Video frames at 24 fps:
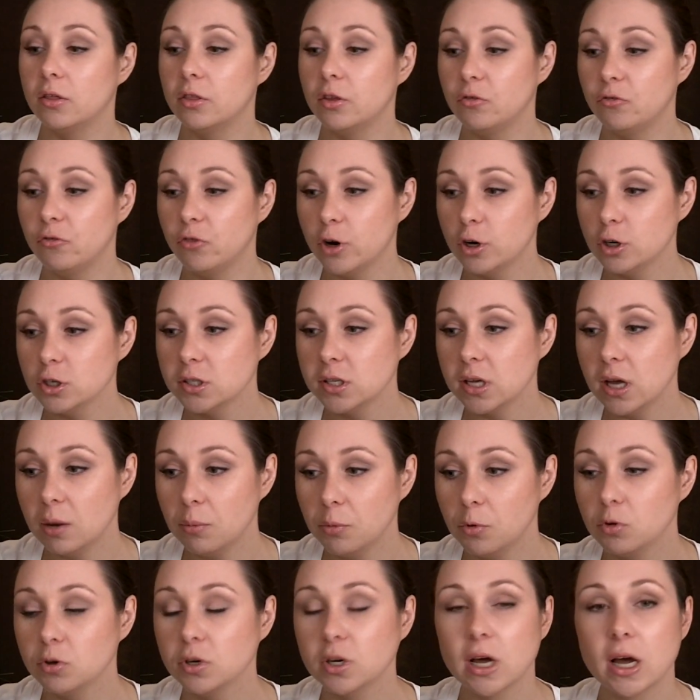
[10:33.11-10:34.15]
The first
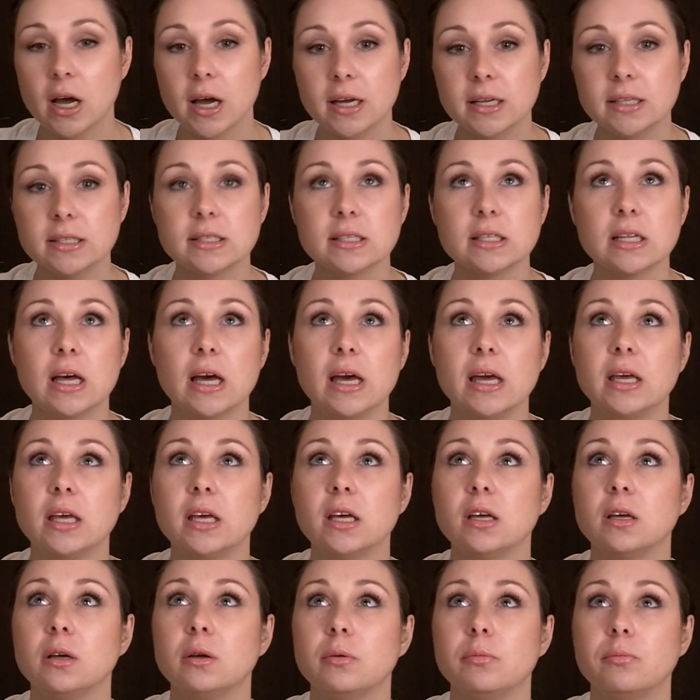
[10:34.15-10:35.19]
couple nights,
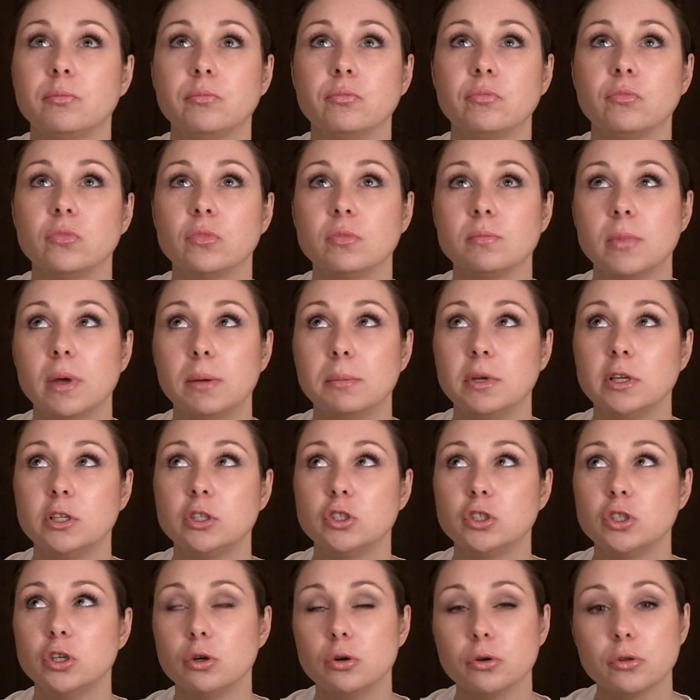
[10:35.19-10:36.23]
like
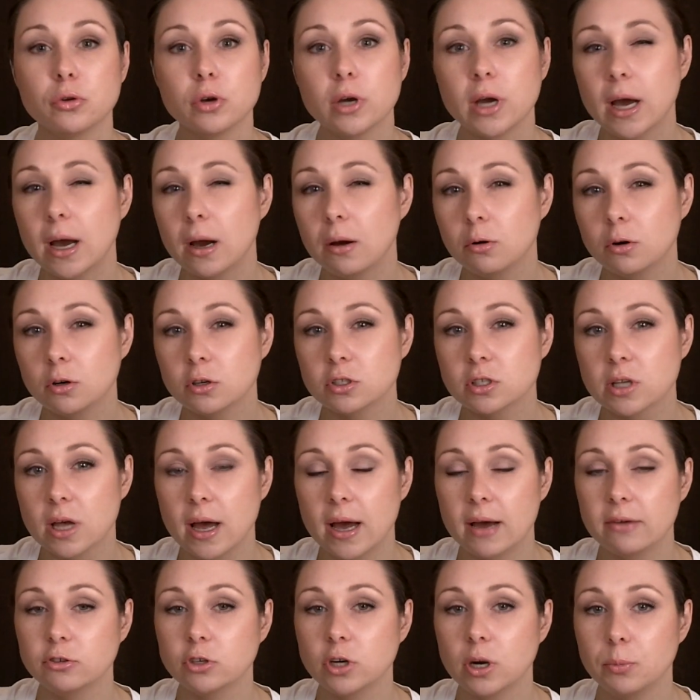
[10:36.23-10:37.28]
maybe two or three hours
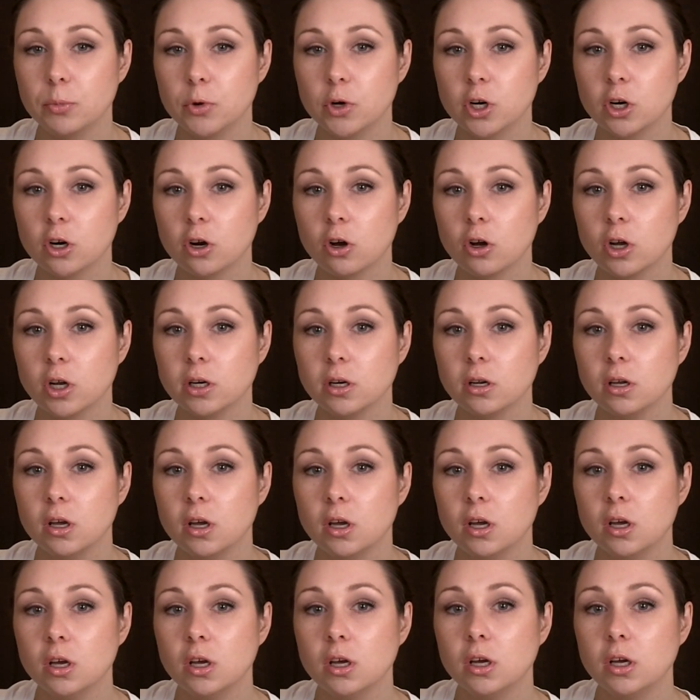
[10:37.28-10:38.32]
after I put it on,
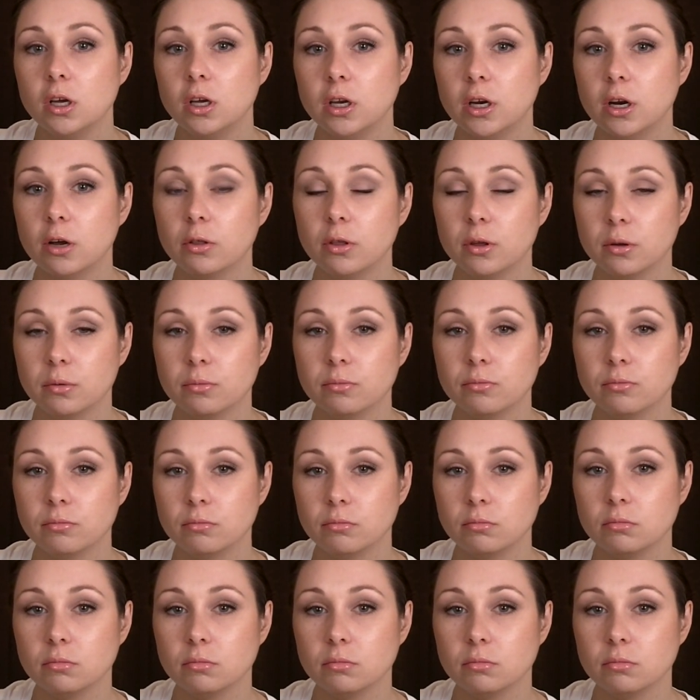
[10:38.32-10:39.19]
you know, the